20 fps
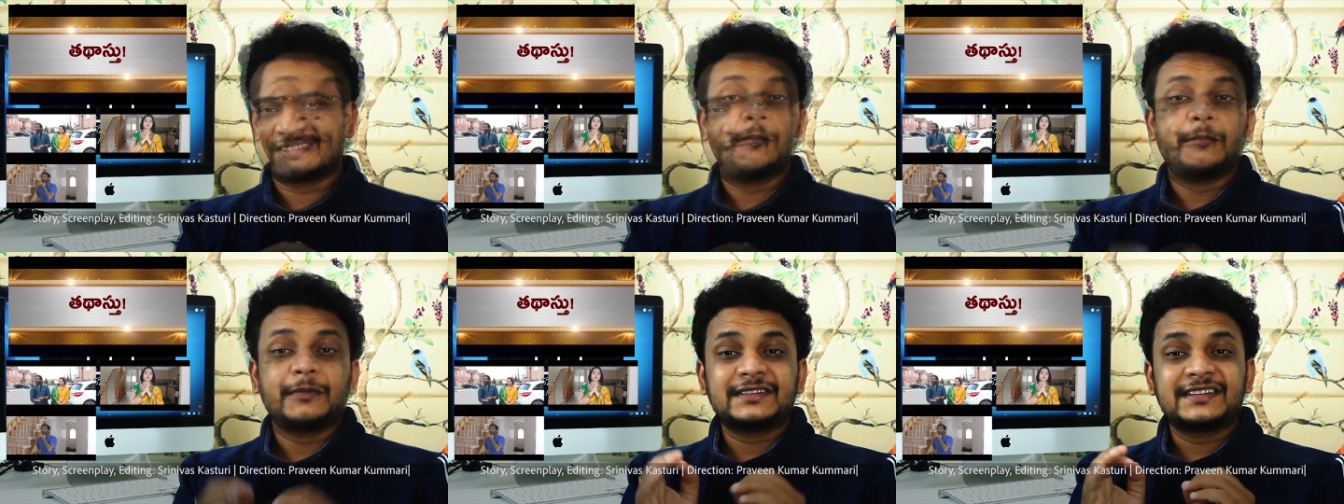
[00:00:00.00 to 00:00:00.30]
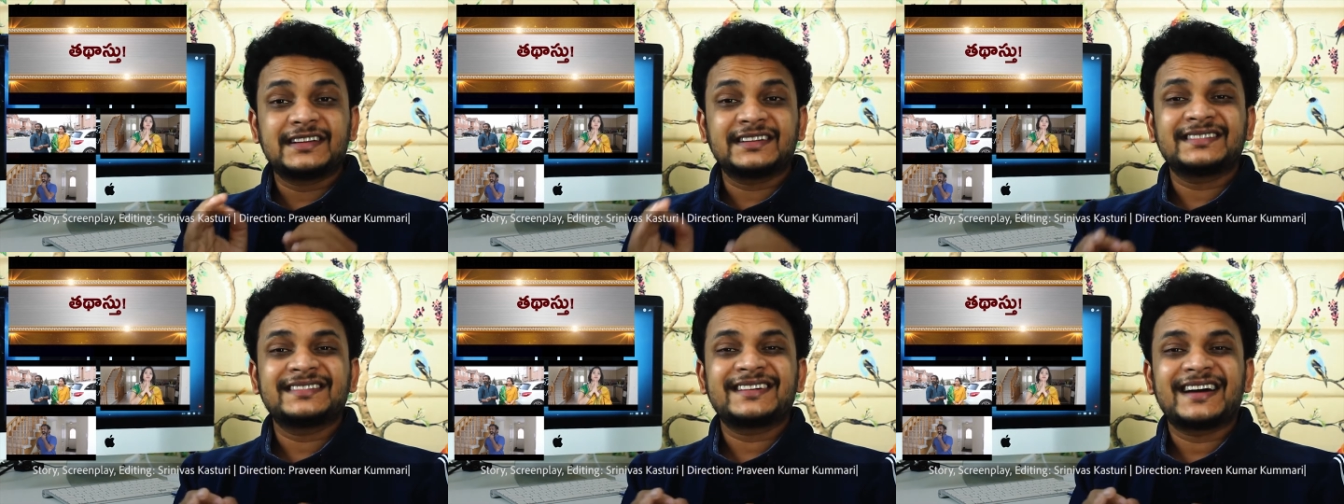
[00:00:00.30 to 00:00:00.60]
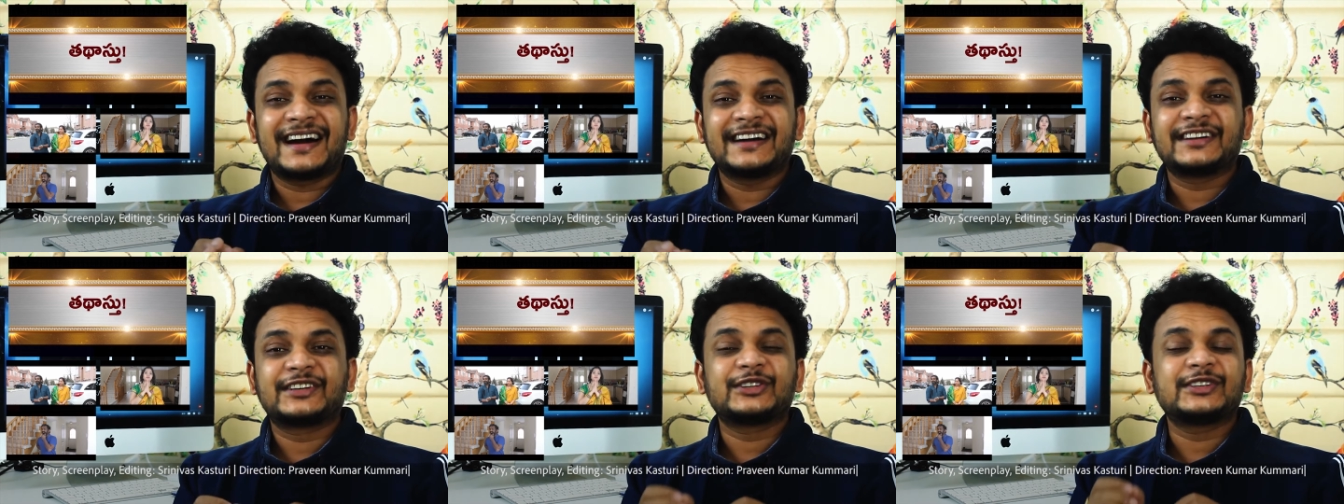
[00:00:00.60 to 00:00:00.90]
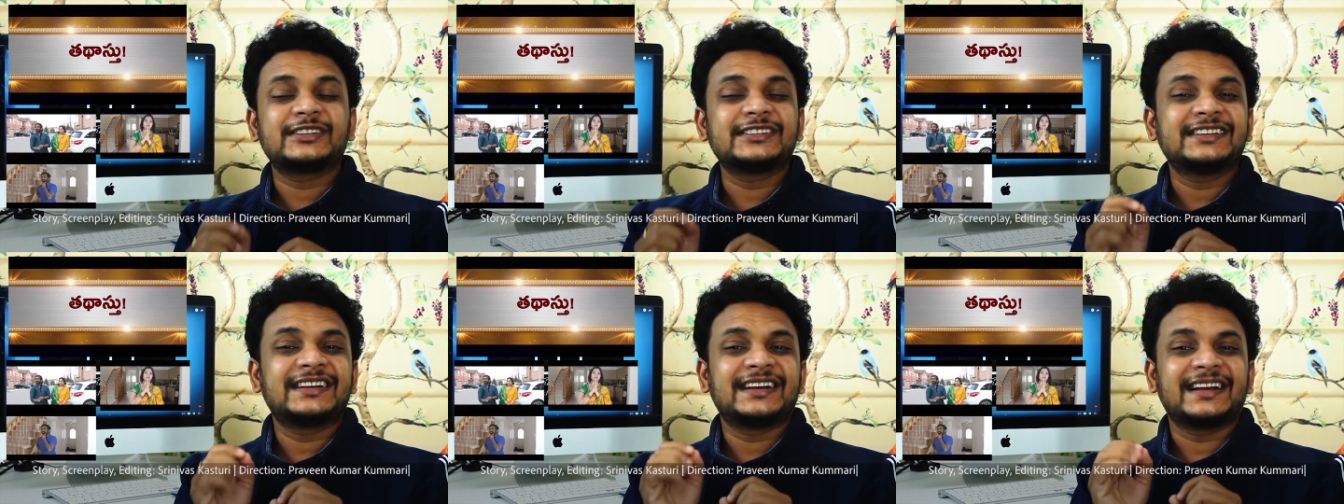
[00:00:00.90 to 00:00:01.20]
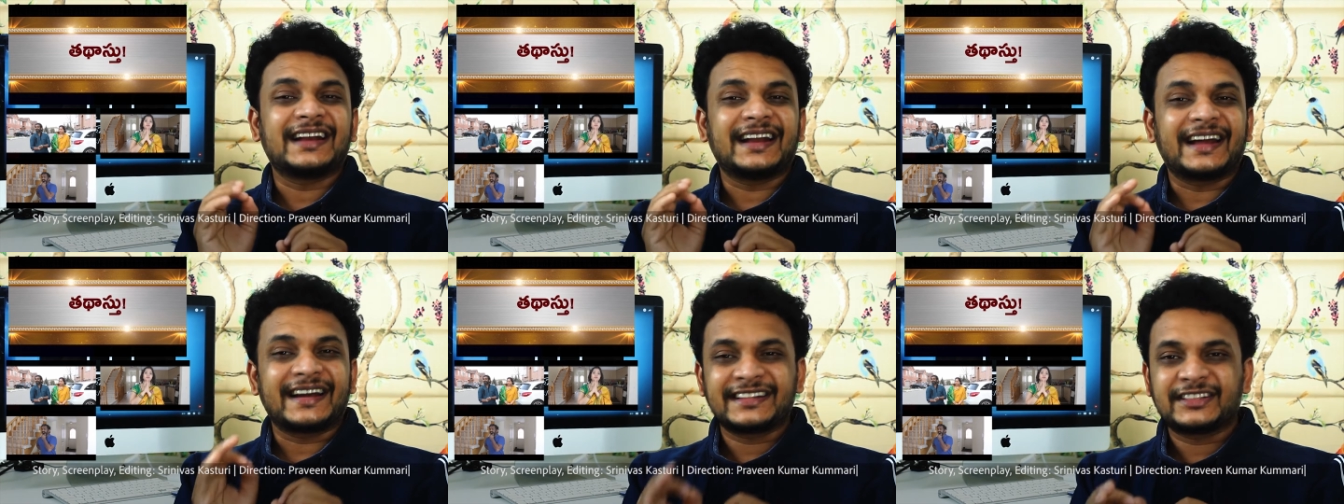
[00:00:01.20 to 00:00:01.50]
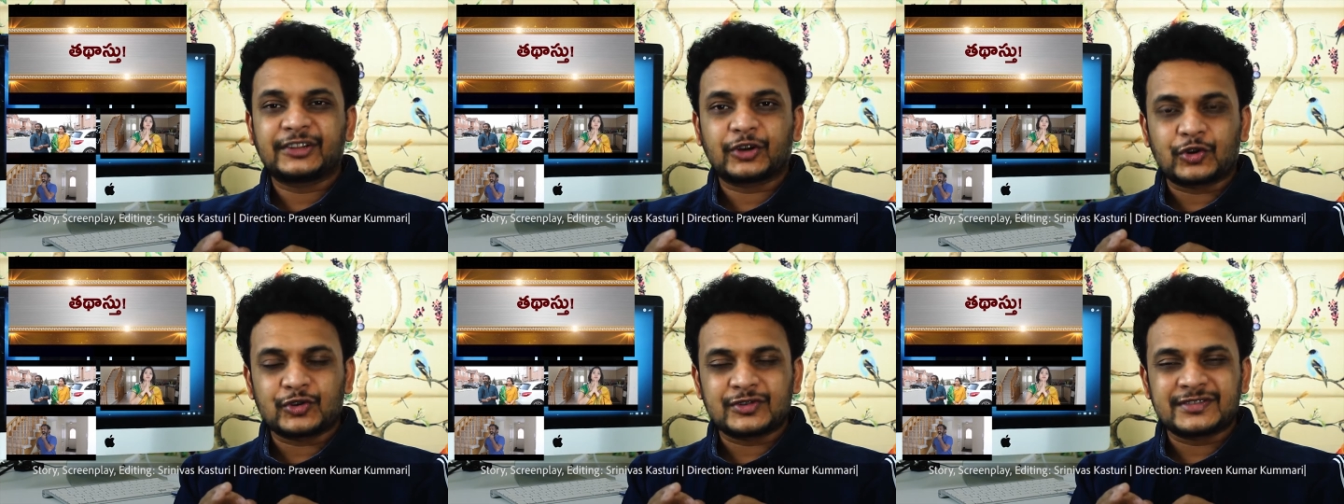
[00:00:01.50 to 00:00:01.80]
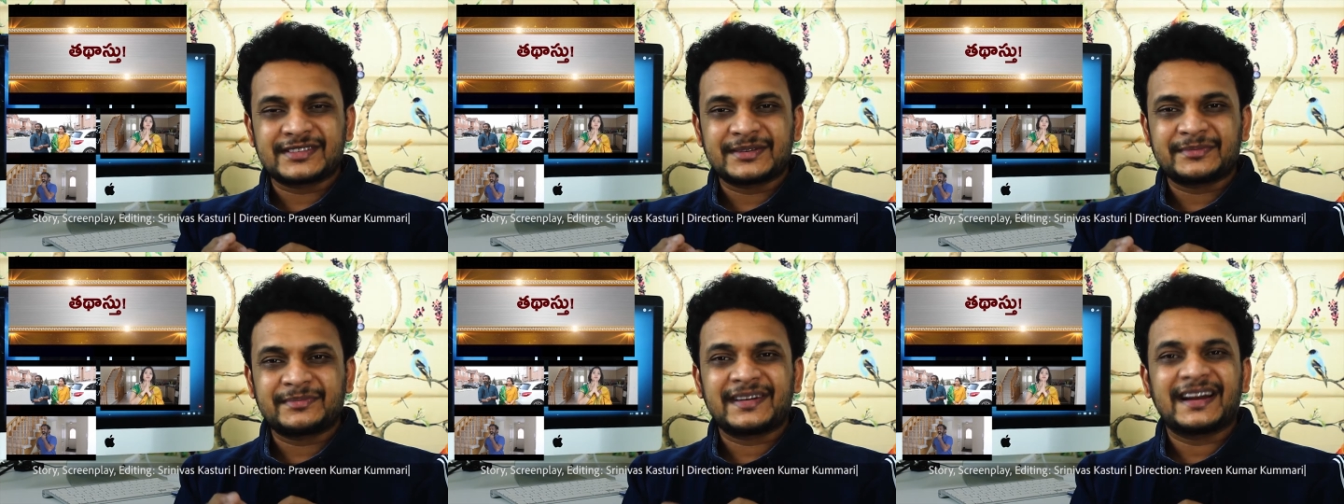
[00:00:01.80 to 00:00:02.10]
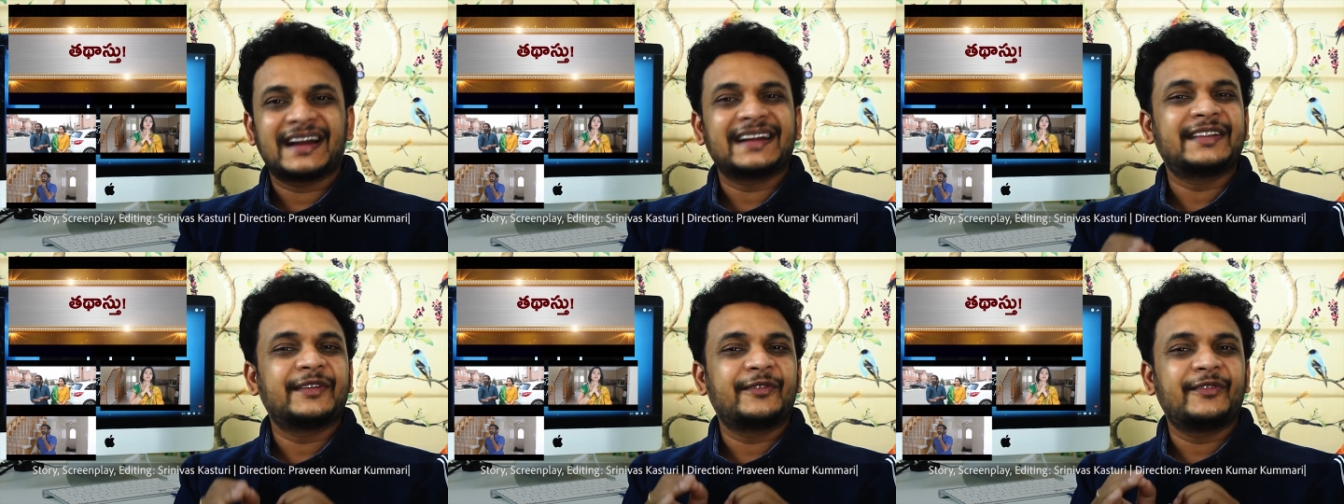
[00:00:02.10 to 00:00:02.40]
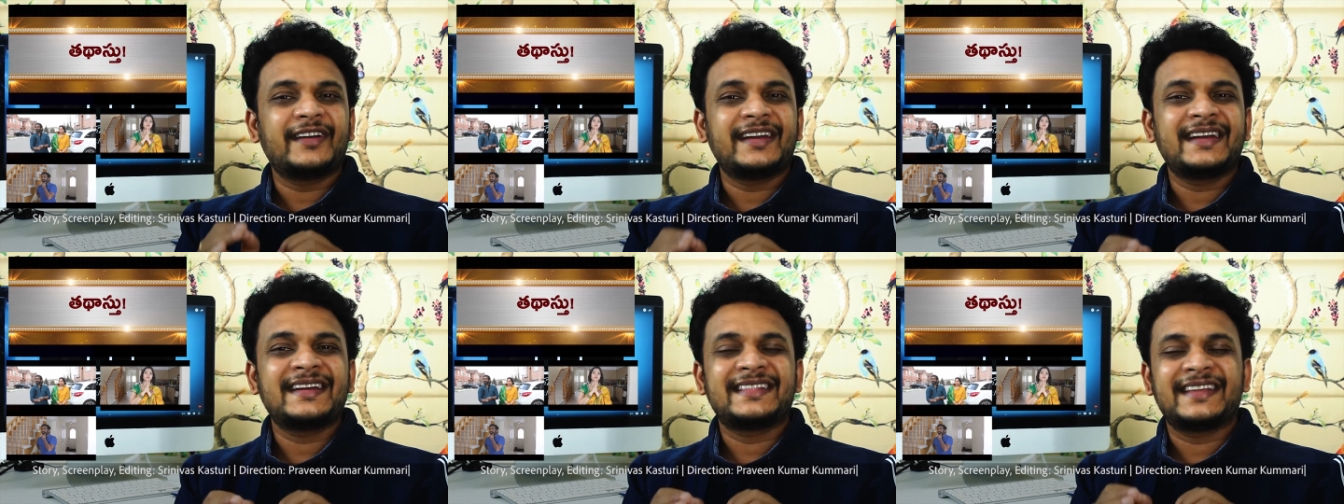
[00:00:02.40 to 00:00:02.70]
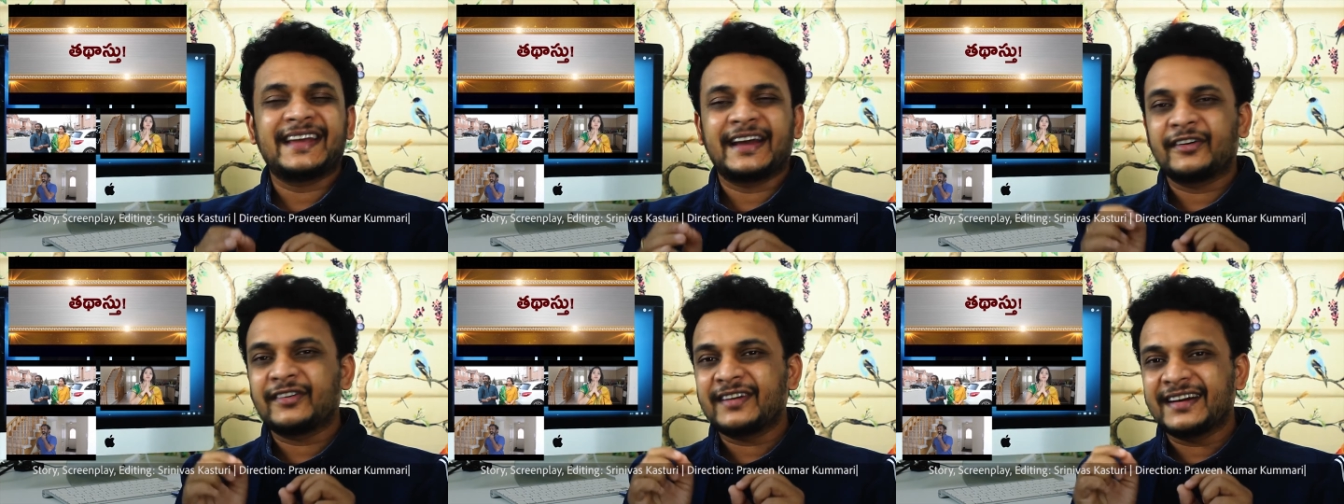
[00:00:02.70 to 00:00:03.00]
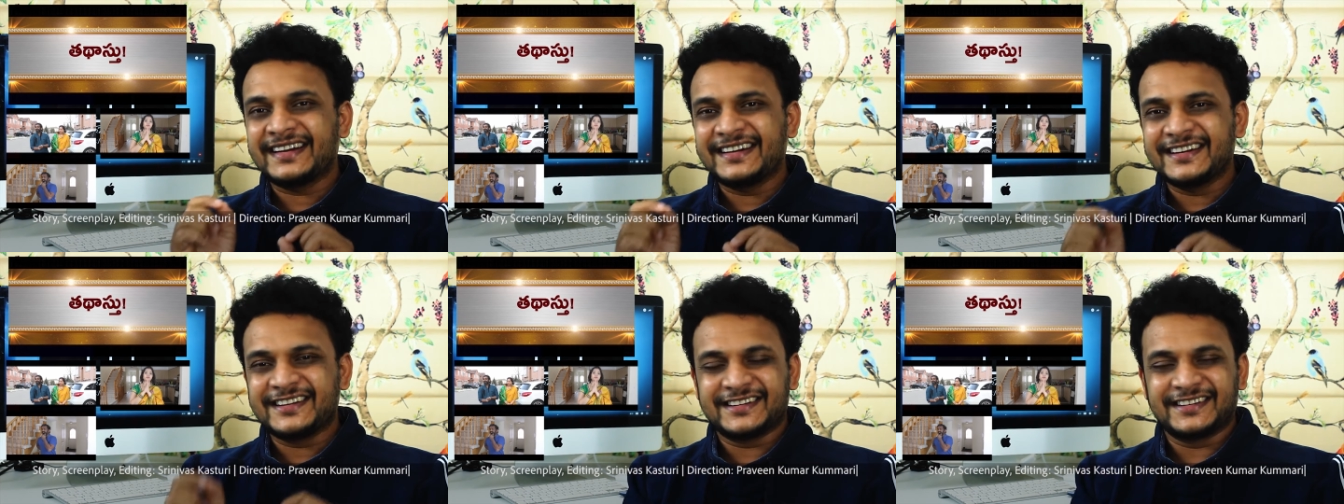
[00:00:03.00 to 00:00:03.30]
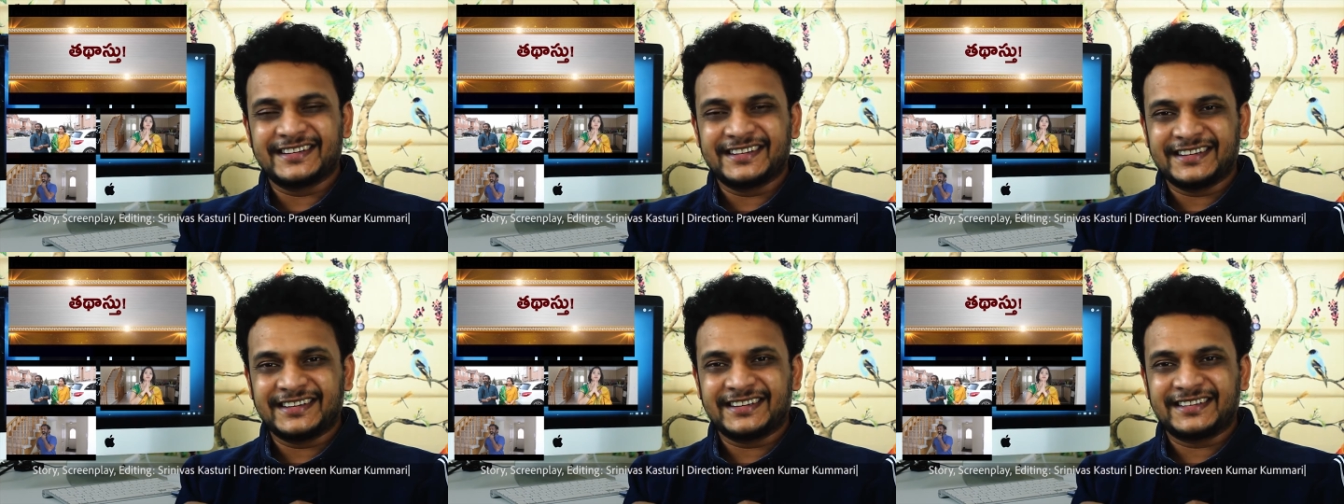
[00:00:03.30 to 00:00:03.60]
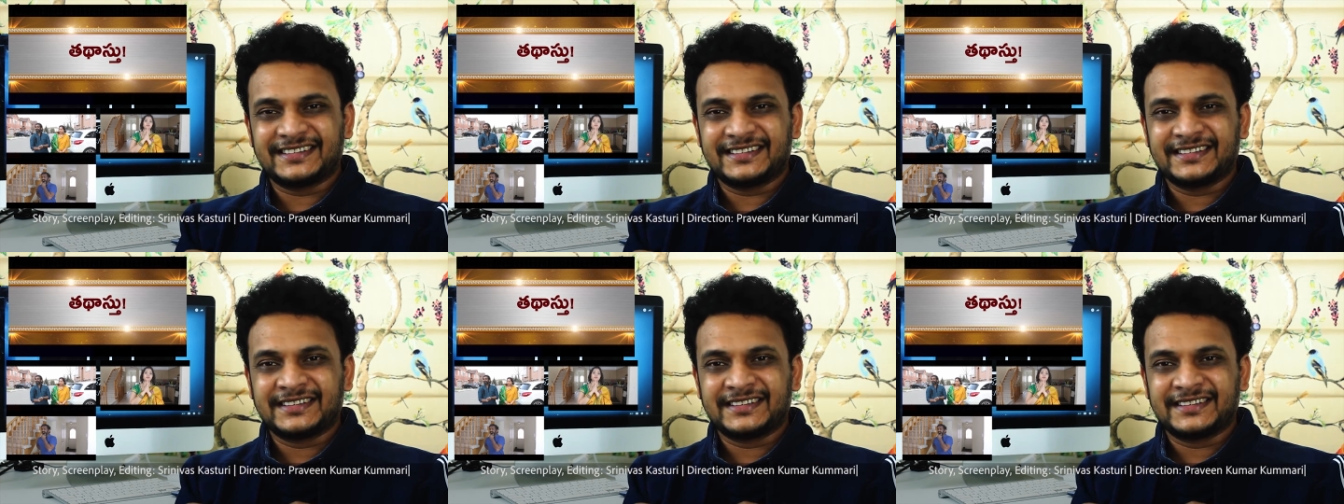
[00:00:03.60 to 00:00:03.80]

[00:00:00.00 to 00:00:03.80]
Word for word: But then I really like the concept and the way they have edited it.